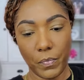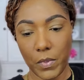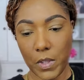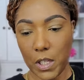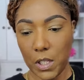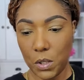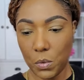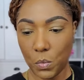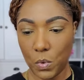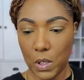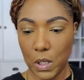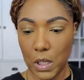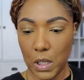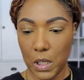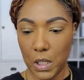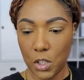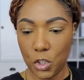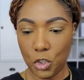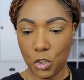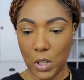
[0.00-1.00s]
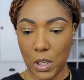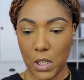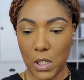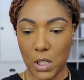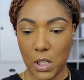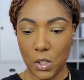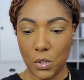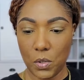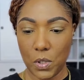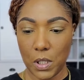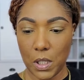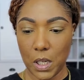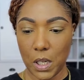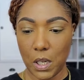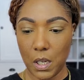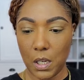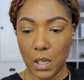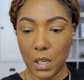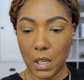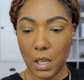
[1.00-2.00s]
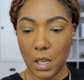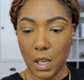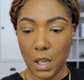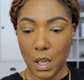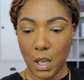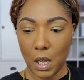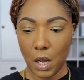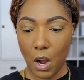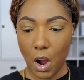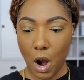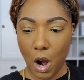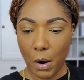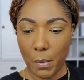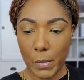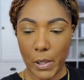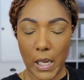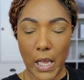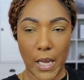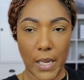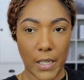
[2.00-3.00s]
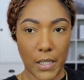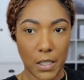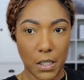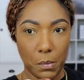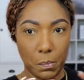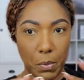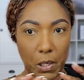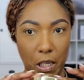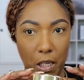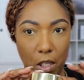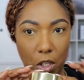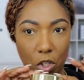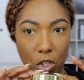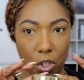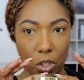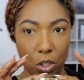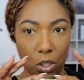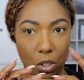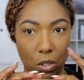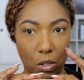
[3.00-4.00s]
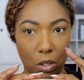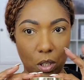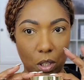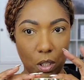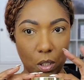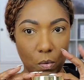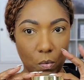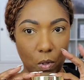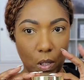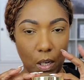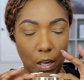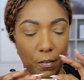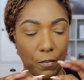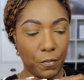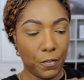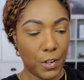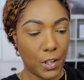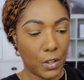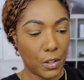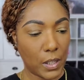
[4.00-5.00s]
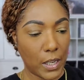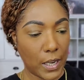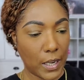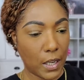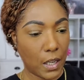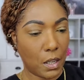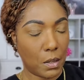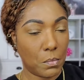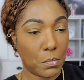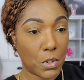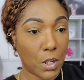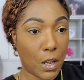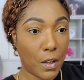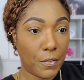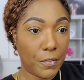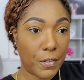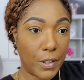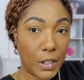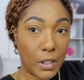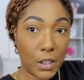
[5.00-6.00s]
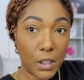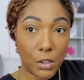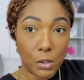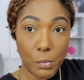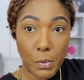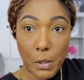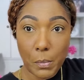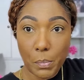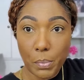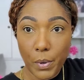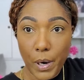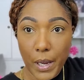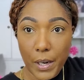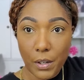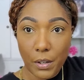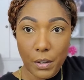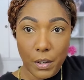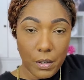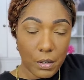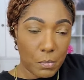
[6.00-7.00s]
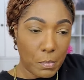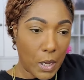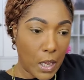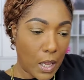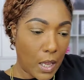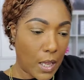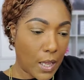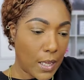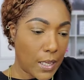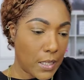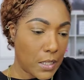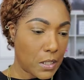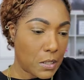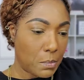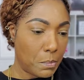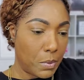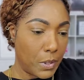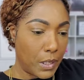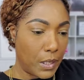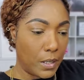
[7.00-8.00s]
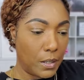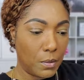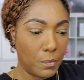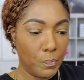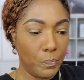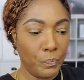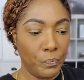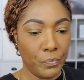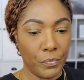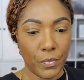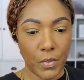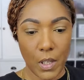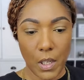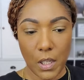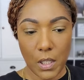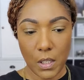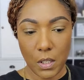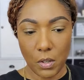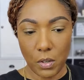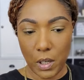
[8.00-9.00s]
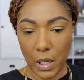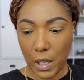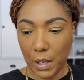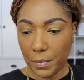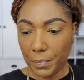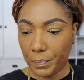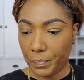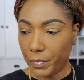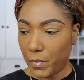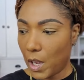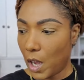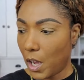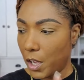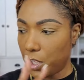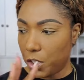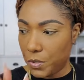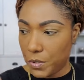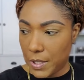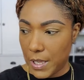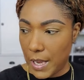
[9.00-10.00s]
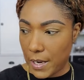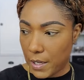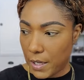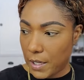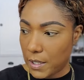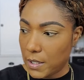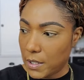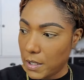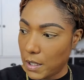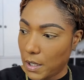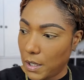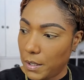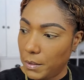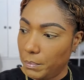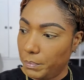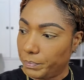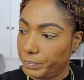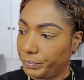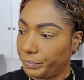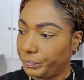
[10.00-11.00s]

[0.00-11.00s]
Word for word: This one is translucent caramelized peach. So this one I feel like comes off a little bit brighter under my eyes, but it's okay. I'll use that next time.